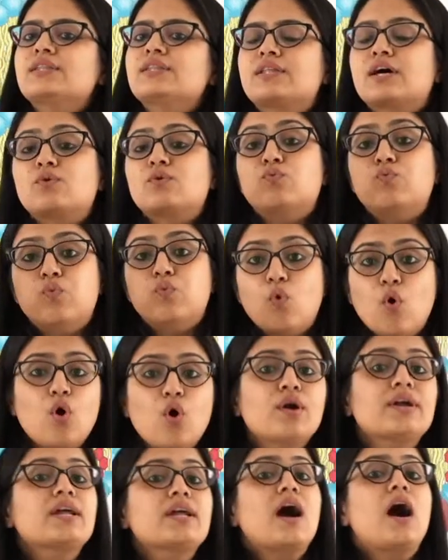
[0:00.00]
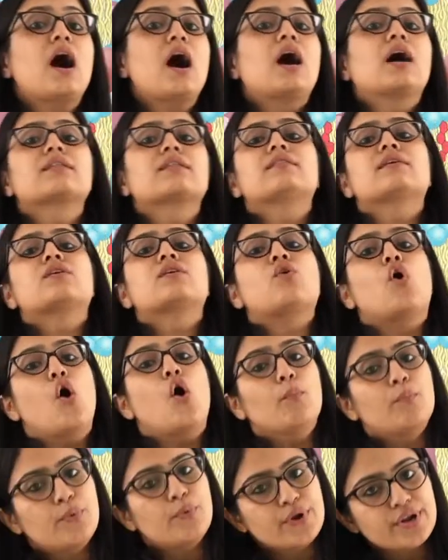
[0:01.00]
that what are the
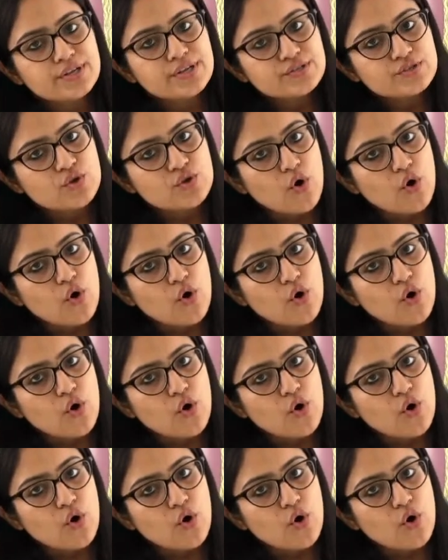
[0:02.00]
components